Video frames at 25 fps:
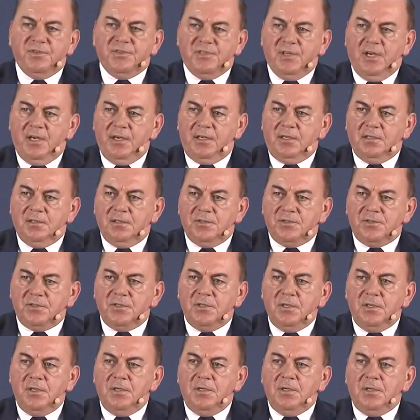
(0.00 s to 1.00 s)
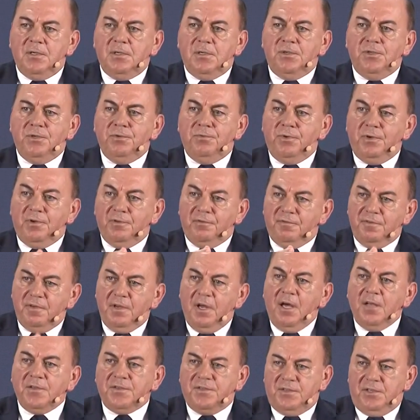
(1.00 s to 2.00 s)
cycles, you would have
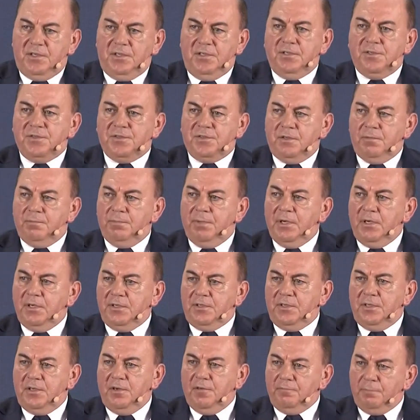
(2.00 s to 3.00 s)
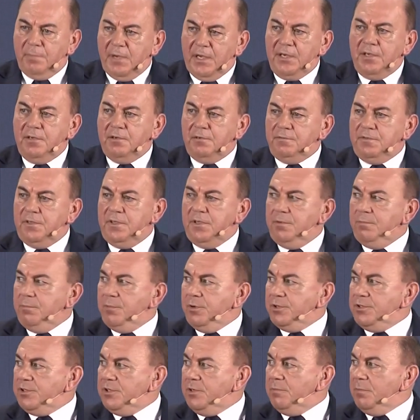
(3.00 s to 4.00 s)
not seen the stability of many of the
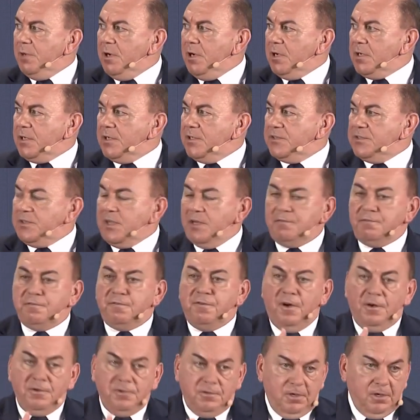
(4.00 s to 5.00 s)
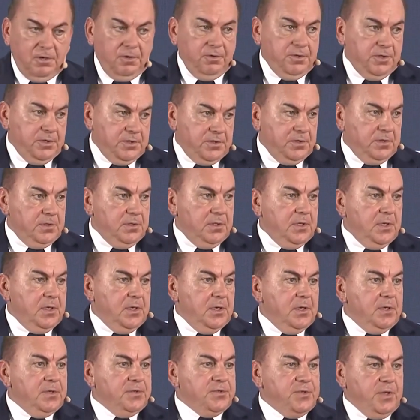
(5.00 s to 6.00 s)
emerging markets that front-loaded
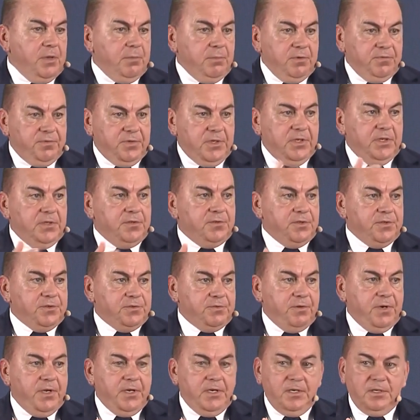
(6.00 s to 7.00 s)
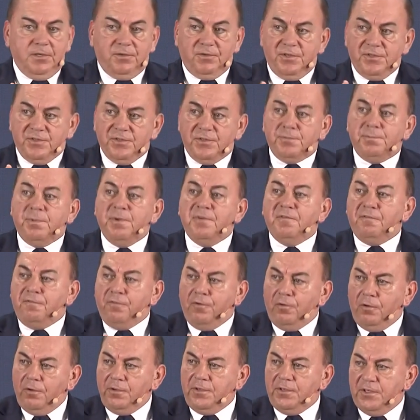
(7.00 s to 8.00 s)
some of the interest rate increases
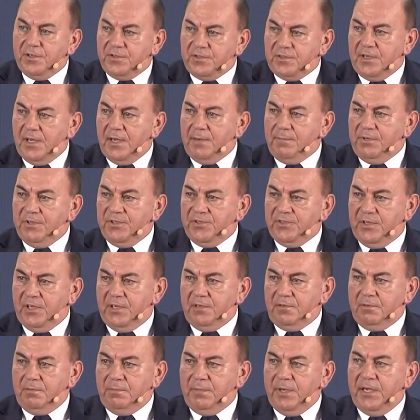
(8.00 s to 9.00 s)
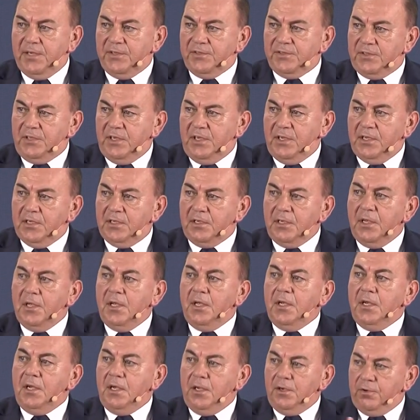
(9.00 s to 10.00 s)
before the established central banks did,
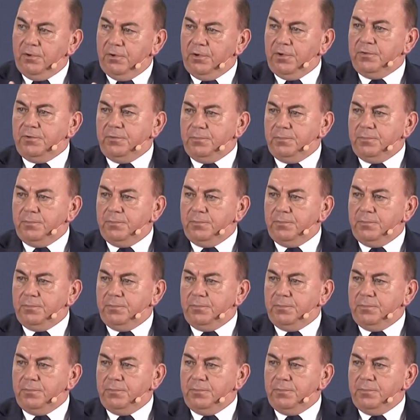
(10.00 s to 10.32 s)
in order to